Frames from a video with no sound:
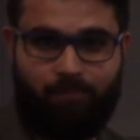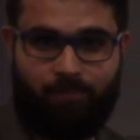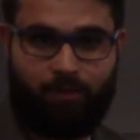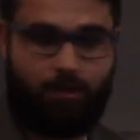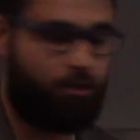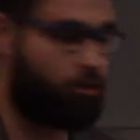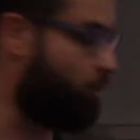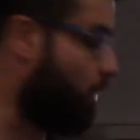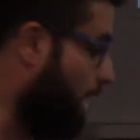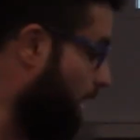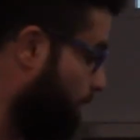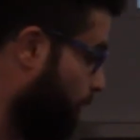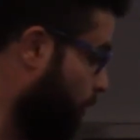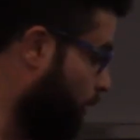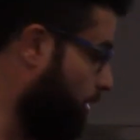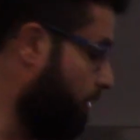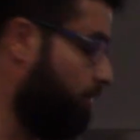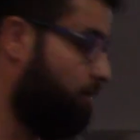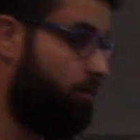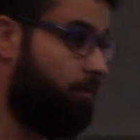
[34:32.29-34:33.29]
Right? So
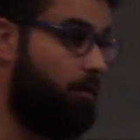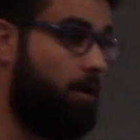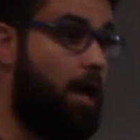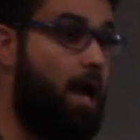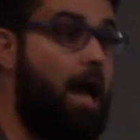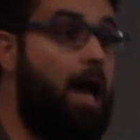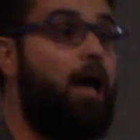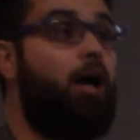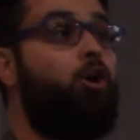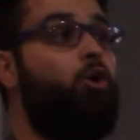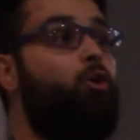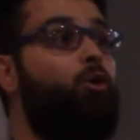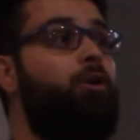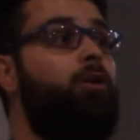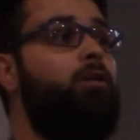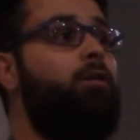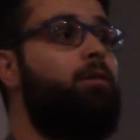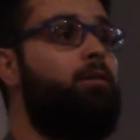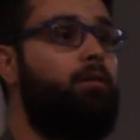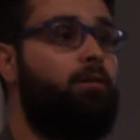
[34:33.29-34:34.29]
abun,
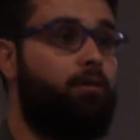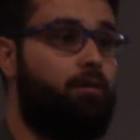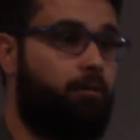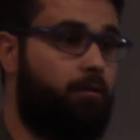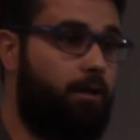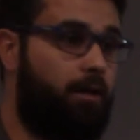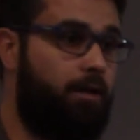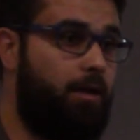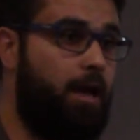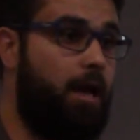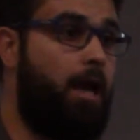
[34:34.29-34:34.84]
akhun, right?